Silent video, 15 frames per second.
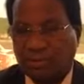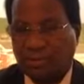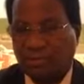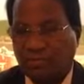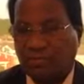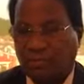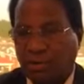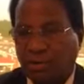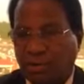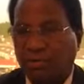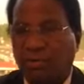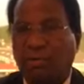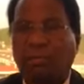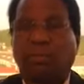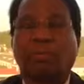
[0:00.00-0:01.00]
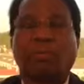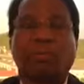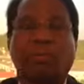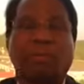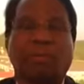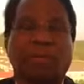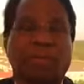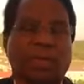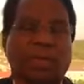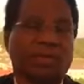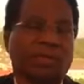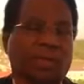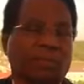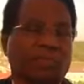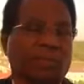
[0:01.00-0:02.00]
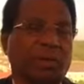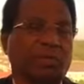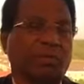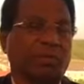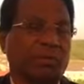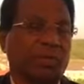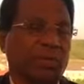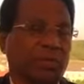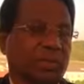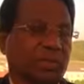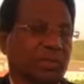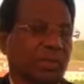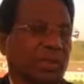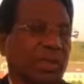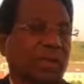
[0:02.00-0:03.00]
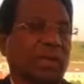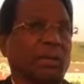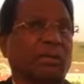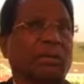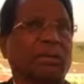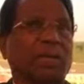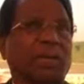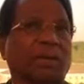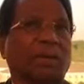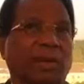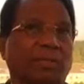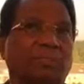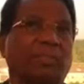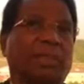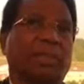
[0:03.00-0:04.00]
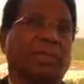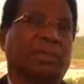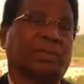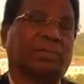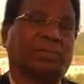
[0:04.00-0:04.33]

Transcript: to follow the example of US in economic development.